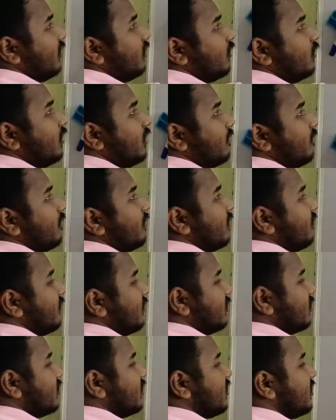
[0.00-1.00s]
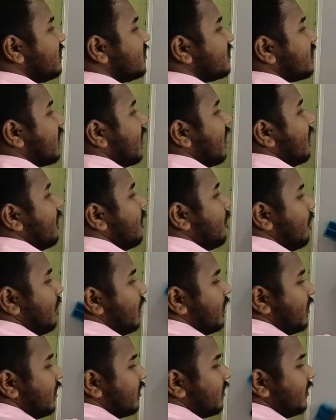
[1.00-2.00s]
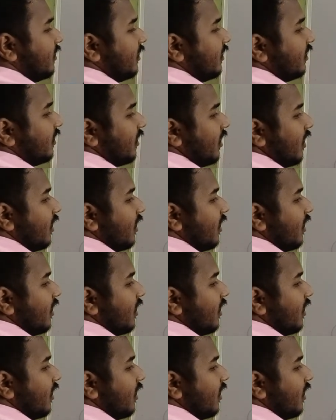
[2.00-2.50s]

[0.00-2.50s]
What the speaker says: told prevention is better than